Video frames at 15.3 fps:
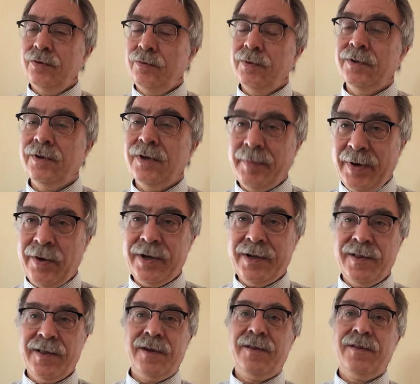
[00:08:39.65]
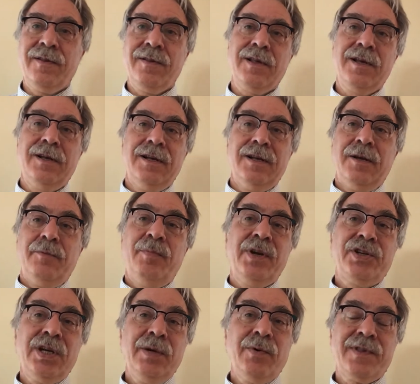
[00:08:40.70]
who were American citizens,
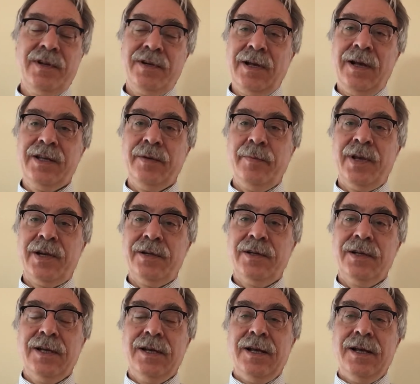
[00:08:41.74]
but she was undocumented.